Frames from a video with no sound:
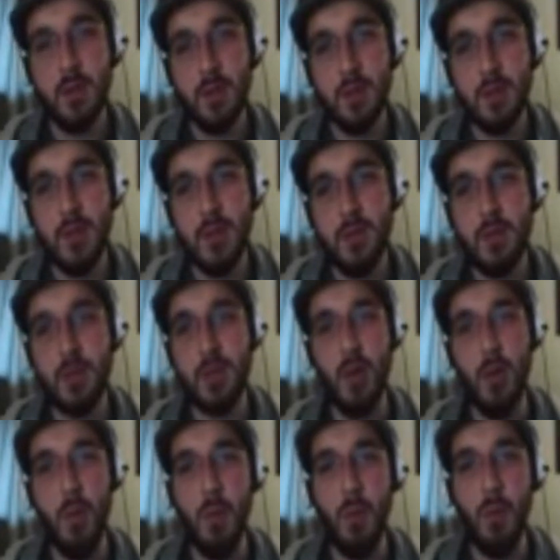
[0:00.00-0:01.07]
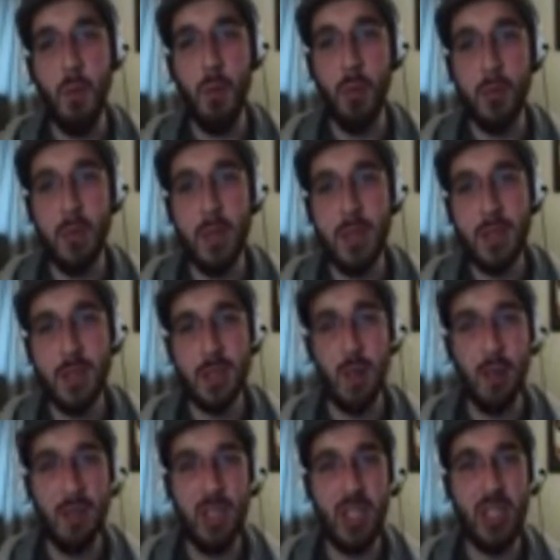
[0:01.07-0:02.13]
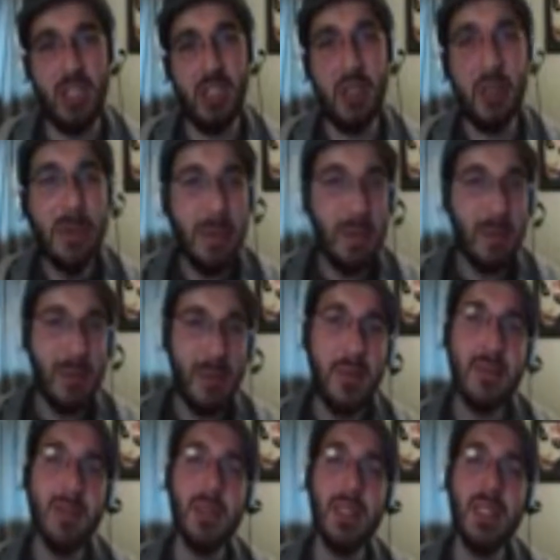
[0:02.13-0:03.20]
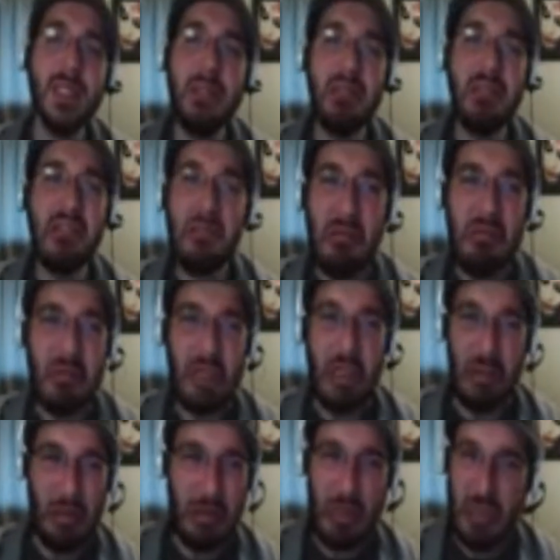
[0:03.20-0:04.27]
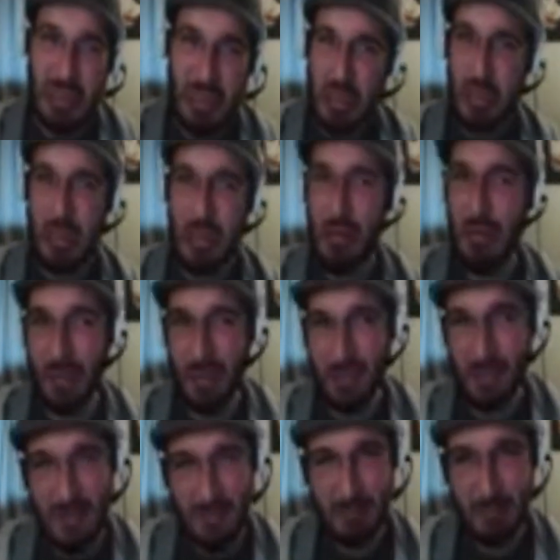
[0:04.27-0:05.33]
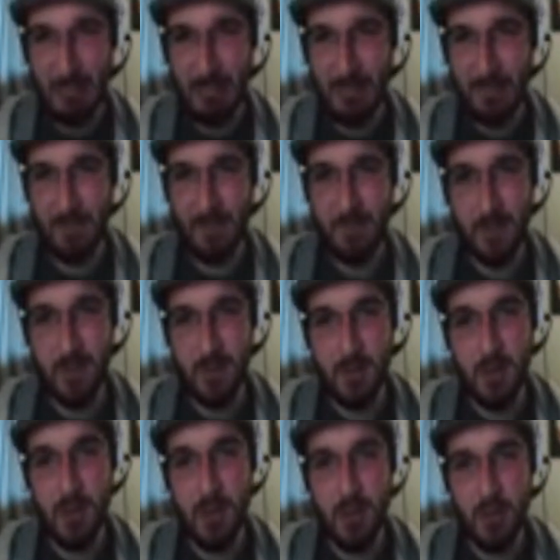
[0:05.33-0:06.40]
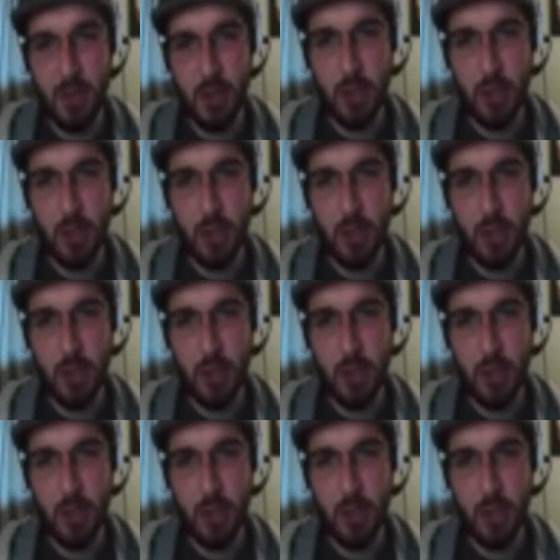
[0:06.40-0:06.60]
Oh, it's so cute. It's so cute. It's just so cute. Kill it.